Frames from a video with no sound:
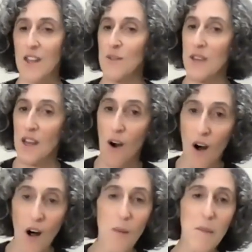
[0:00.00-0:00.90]
You can get
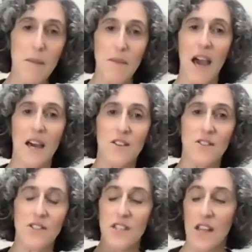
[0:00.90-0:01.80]
all my patterns.